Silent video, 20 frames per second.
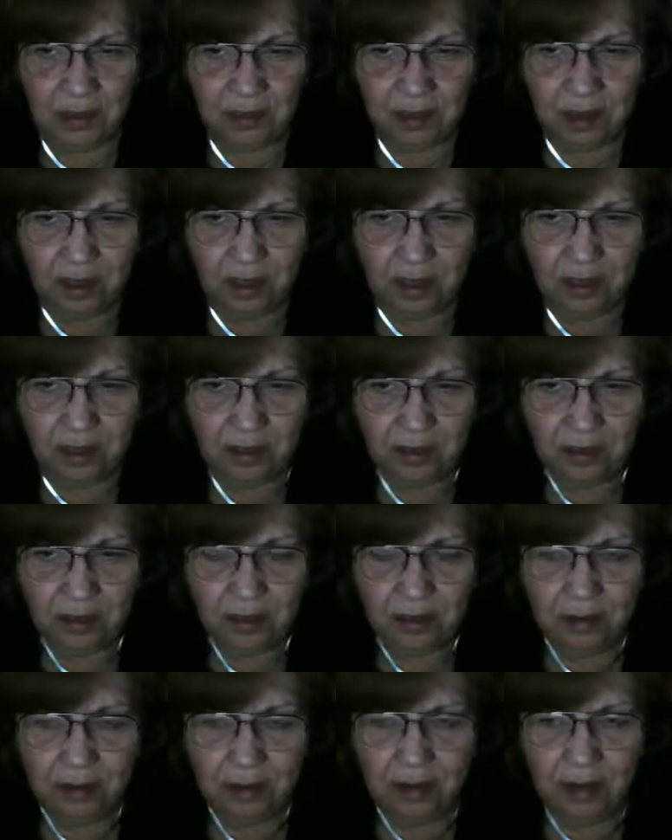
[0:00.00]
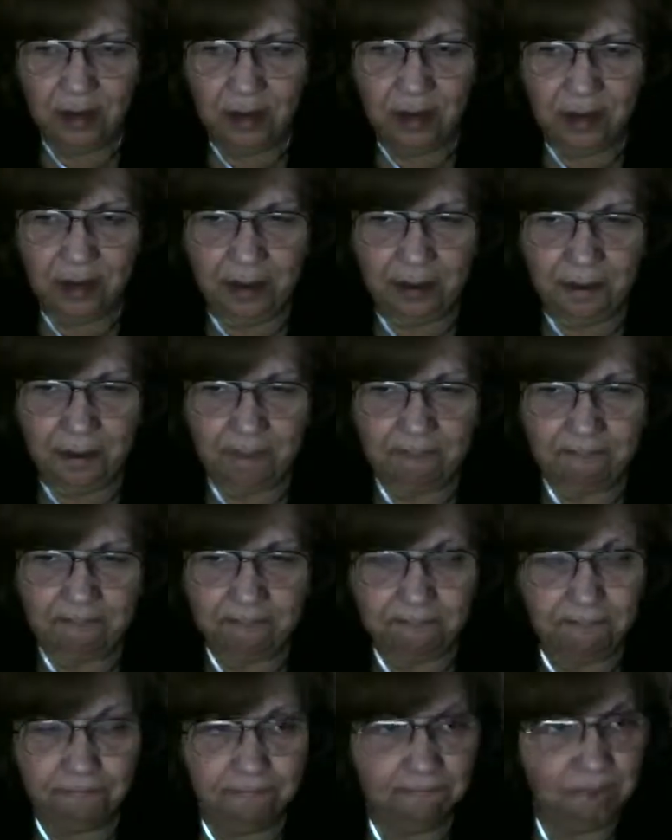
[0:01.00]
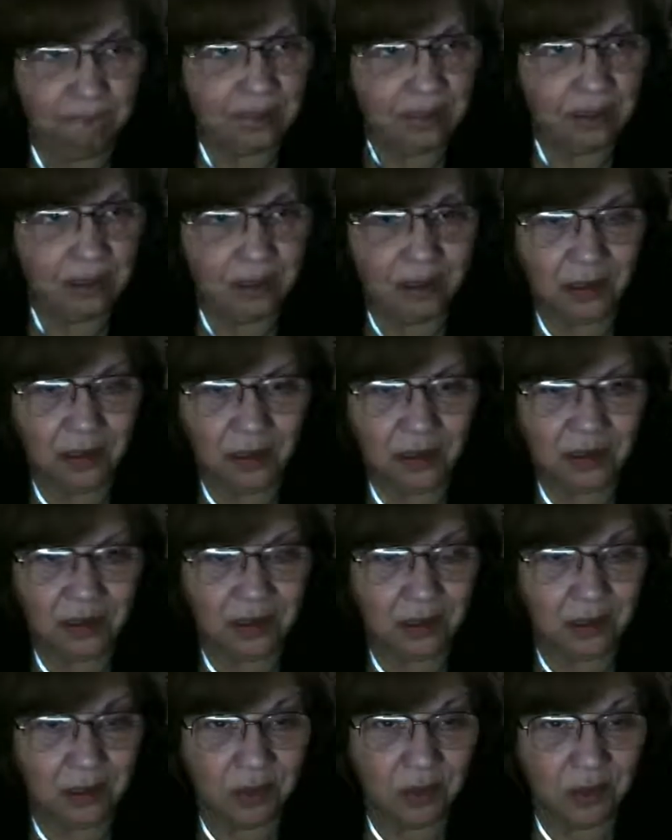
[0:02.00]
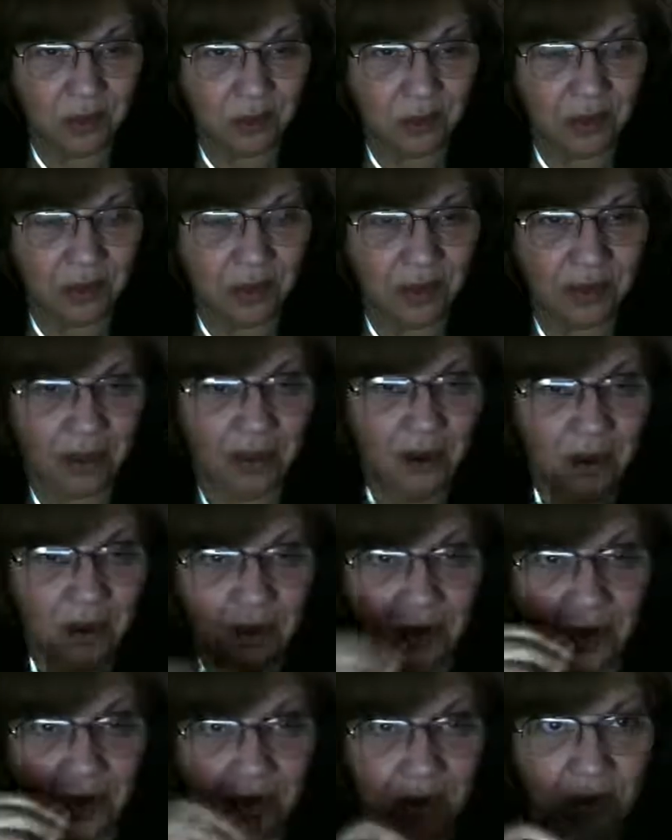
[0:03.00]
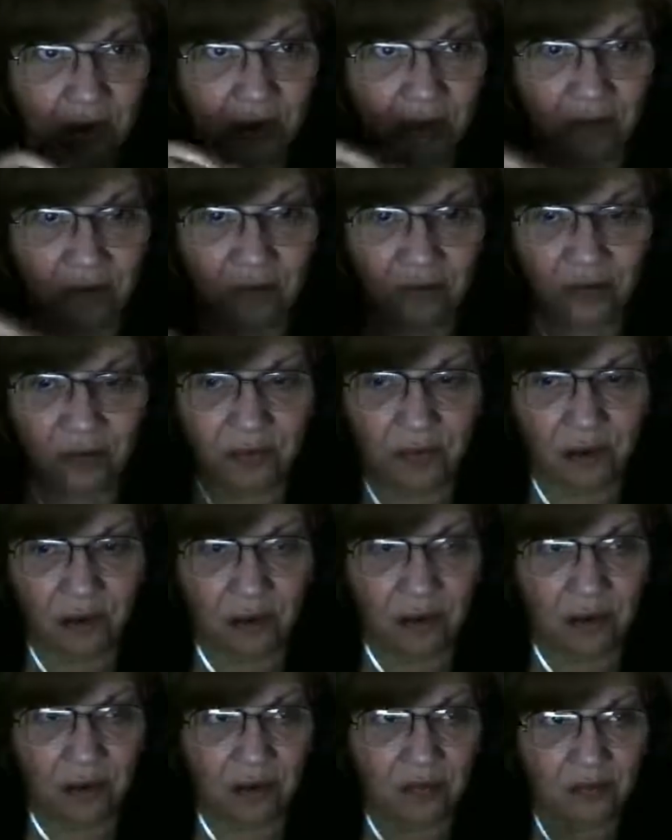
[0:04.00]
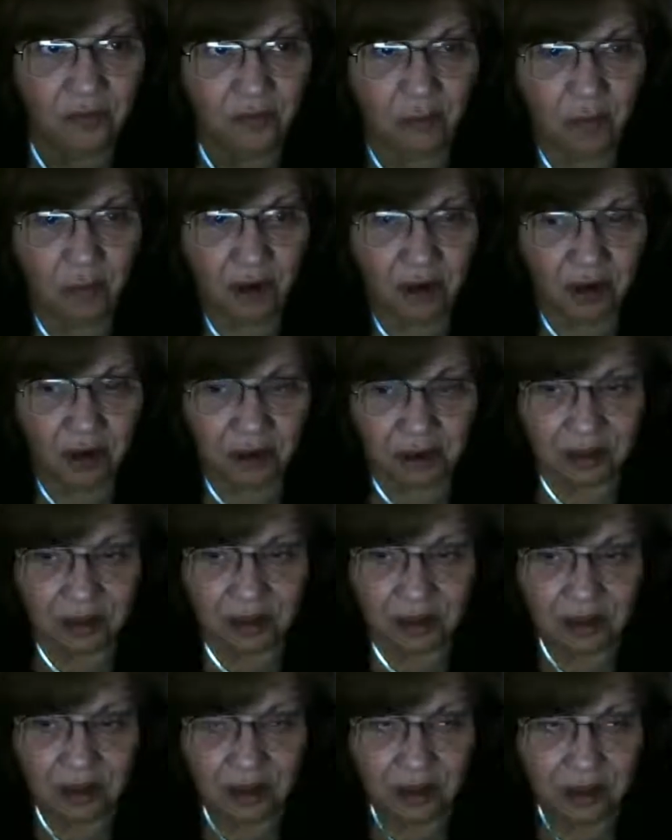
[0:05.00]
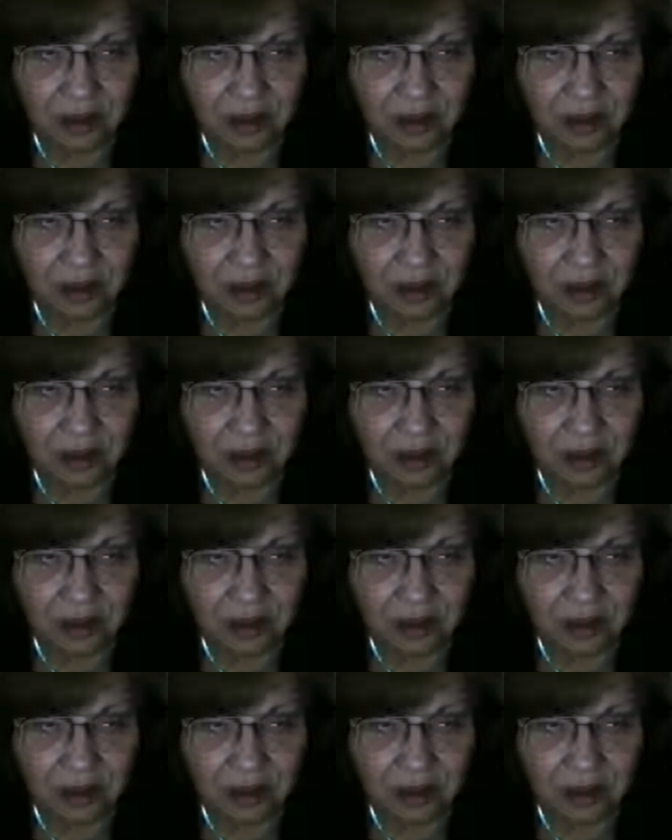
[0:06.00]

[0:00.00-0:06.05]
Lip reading: Okay, because this is going to be like all of the parts,